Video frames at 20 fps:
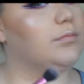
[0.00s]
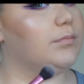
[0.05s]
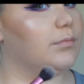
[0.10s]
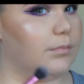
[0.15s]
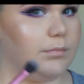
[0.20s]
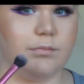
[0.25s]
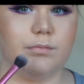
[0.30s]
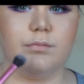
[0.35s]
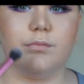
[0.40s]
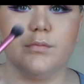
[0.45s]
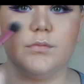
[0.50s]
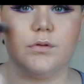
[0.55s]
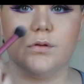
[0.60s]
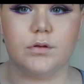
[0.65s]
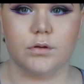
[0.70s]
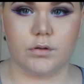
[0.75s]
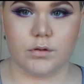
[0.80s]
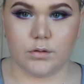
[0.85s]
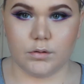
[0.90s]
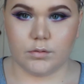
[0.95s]
But yeah,
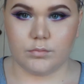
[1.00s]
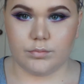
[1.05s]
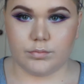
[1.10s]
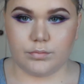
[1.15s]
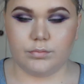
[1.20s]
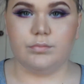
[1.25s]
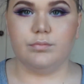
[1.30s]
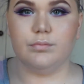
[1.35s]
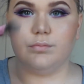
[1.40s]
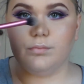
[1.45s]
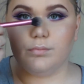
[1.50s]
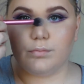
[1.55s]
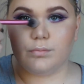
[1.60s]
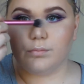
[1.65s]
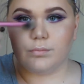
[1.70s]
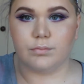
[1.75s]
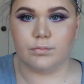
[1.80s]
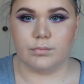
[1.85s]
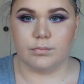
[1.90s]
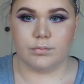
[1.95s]
and also
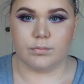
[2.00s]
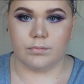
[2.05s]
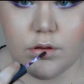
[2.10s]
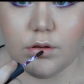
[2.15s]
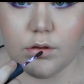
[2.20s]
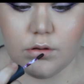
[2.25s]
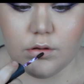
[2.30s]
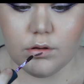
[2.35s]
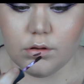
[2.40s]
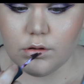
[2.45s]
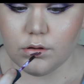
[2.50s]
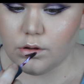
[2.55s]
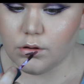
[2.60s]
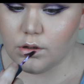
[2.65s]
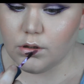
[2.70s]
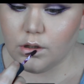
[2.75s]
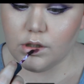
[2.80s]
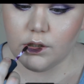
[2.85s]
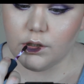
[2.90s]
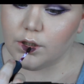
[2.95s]
my lips.
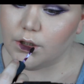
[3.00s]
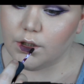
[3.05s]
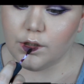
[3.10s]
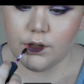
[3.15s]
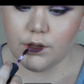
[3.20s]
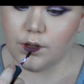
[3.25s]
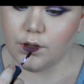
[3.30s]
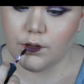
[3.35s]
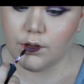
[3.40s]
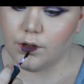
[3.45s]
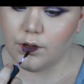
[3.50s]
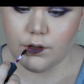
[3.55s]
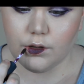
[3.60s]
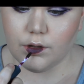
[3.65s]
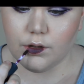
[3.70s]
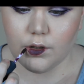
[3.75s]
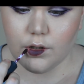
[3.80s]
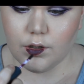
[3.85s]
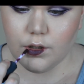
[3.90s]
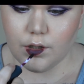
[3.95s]
And next I'm
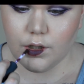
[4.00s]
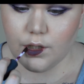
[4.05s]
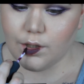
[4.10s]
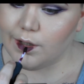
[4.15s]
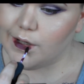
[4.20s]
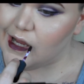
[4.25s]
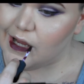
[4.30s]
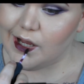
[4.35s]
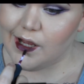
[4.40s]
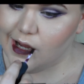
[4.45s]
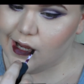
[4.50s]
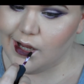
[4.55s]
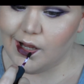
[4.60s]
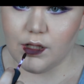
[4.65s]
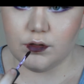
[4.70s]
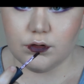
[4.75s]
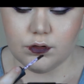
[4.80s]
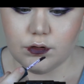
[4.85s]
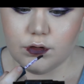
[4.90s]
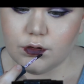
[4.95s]
using a matte
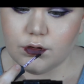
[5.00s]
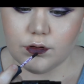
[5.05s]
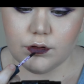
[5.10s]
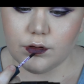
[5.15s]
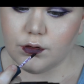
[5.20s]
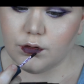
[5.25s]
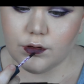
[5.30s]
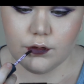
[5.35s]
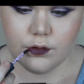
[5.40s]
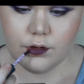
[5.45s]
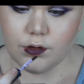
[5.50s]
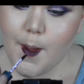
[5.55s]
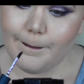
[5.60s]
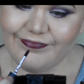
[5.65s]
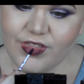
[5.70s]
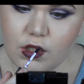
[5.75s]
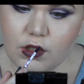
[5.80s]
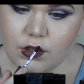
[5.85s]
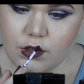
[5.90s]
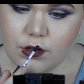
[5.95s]
lip cream from NYX.
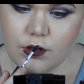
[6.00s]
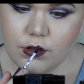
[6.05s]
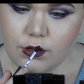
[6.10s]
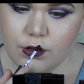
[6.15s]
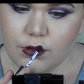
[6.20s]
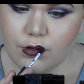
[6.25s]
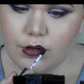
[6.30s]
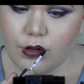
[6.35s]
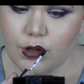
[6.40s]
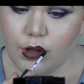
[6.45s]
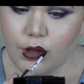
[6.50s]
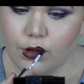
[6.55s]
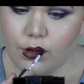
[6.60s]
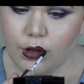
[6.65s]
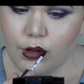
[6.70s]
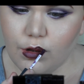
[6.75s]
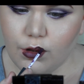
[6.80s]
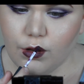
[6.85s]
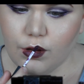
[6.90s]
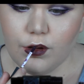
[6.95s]
I'm not sure what shade
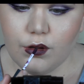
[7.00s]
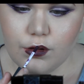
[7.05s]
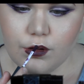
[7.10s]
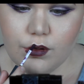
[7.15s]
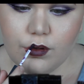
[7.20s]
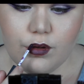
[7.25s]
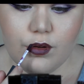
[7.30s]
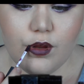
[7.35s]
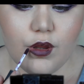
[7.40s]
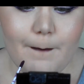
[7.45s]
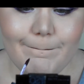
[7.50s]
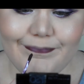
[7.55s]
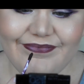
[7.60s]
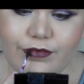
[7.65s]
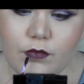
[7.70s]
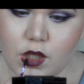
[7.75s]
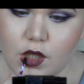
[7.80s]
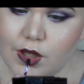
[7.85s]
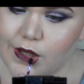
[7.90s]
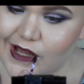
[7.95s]
this is in,
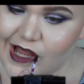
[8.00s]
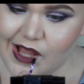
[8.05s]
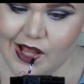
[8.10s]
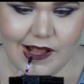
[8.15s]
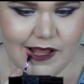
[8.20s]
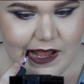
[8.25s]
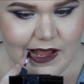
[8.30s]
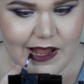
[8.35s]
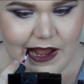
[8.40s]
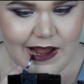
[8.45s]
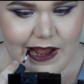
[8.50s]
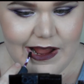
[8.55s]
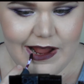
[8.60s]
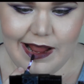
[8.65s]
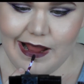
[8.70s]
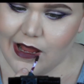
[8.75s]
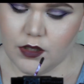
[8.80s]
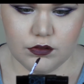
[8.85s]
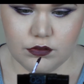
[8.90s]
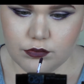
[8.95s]
but I'll probably put
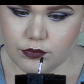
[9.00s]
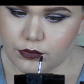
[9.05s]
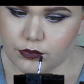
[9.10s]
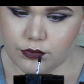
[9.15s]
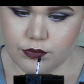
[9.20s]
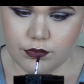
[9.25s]
that down